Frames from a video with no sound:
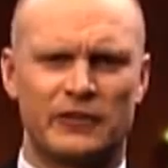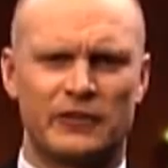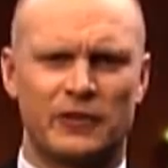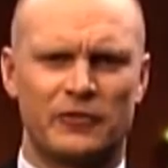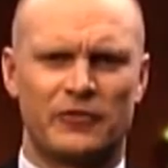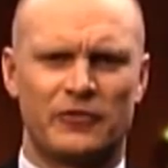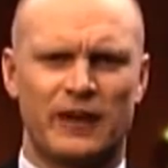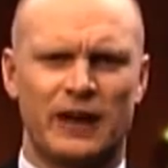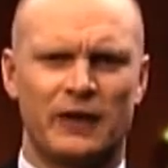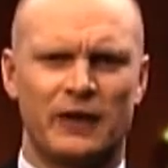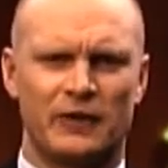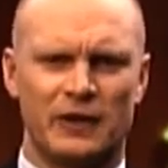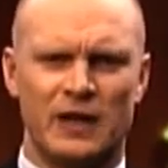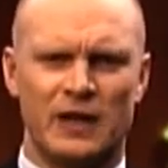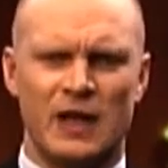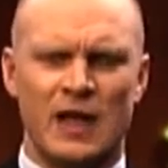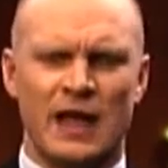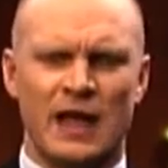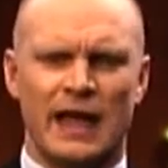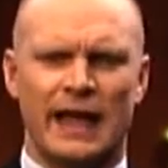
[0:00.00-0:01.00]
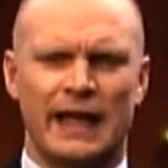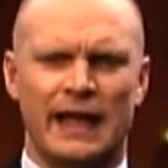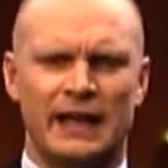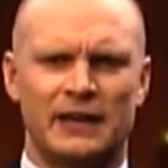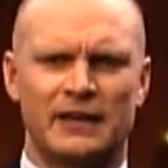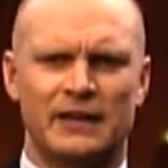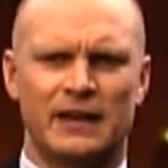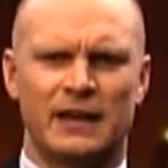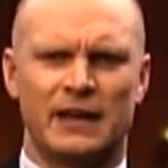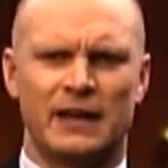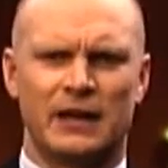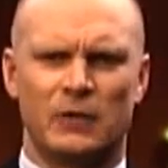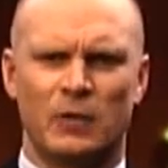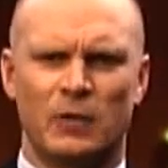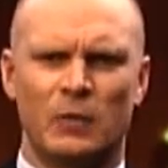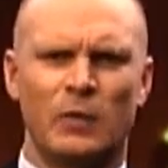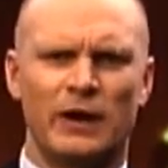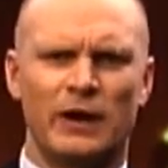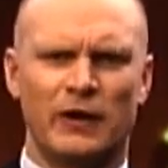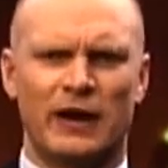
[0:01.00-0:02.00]
so far, and and uh,
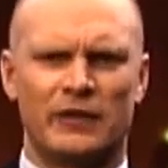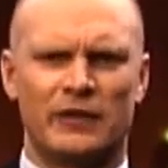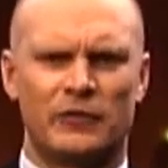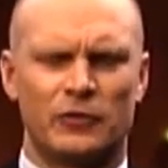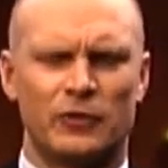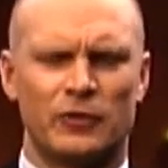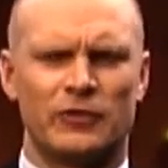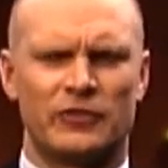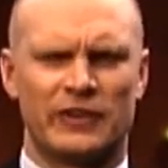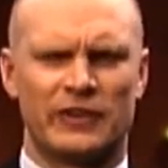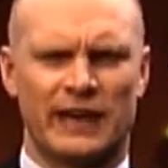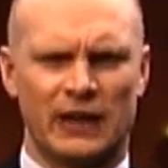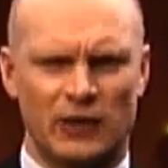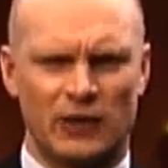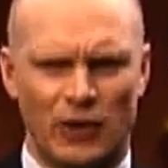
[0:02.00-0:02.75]
when we're out servicing our